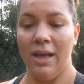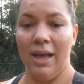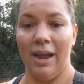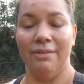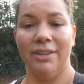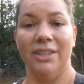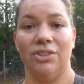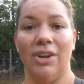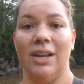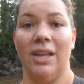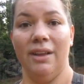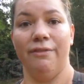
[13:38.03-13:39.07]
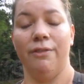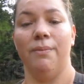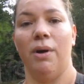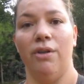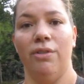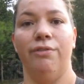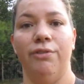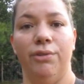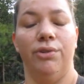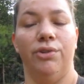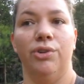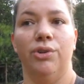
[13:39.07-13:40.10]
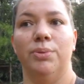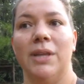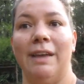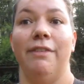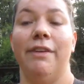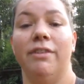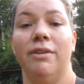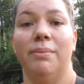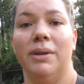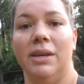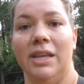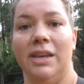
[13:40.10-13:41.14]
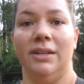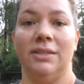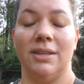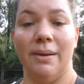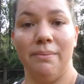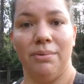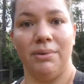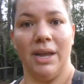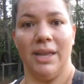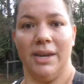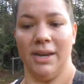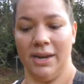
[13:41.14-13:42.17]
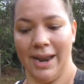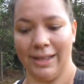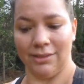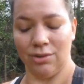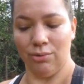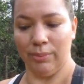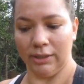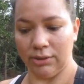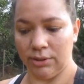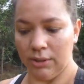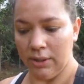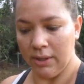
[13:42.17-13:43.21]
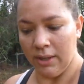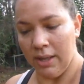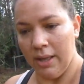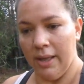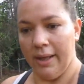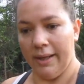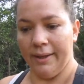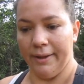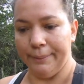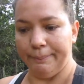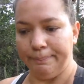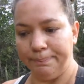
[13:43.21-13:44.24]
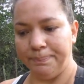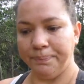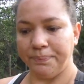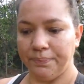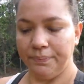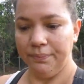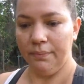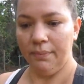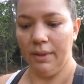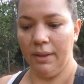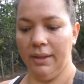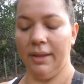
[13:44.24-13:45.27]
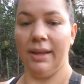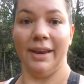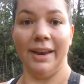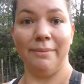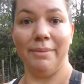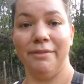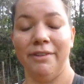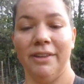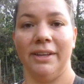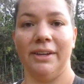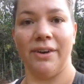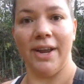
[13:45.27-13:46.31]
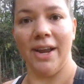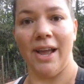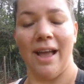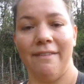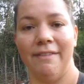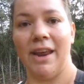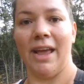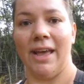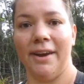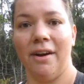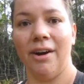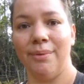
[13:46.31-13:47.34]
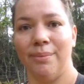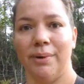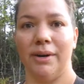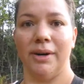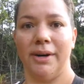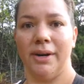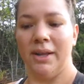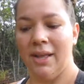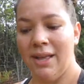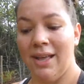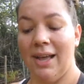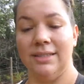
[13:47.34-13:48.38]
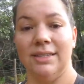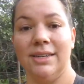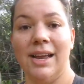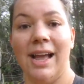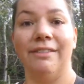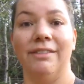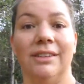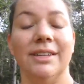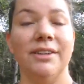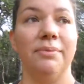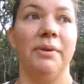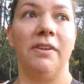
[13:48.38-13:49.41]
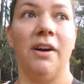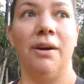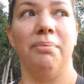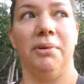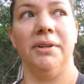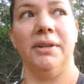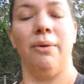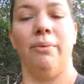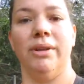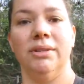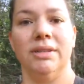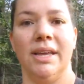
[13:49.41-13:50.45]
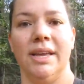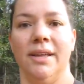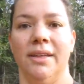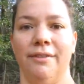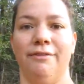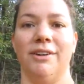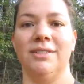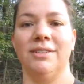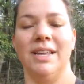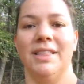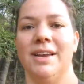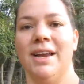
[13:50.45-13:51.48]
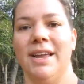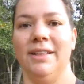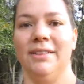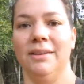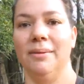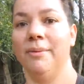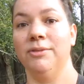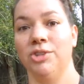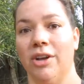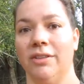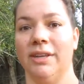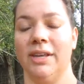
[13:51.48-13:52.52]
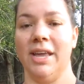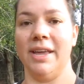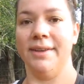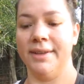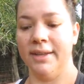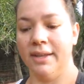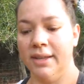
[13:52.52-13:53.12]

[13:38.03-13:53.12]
I really try to eat from all the food groups. I've even been eating some bread, not too much. Um, and I've been feeling great. I haven't had heartburn. I did have a little bit of heartburn that one day, the first day that I ate the chocolate cake.